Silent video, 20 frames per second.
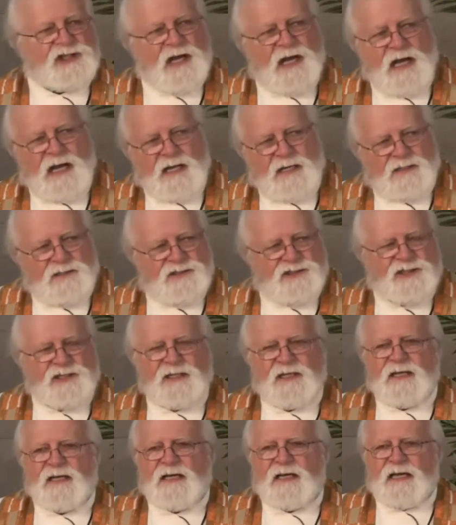judge
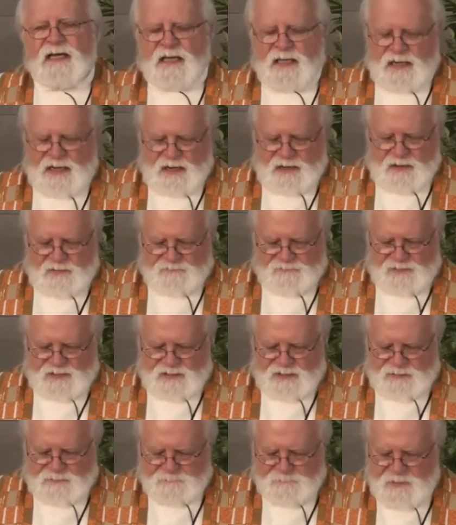any of
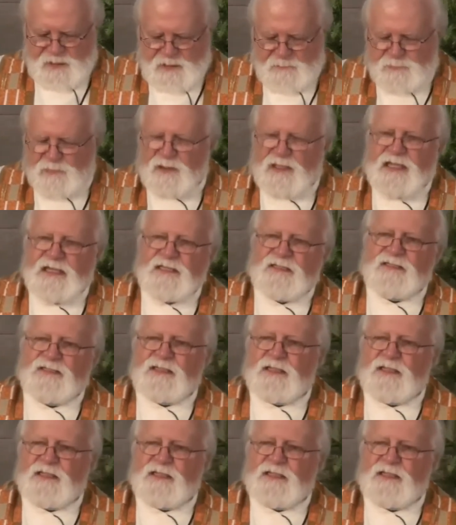these people. He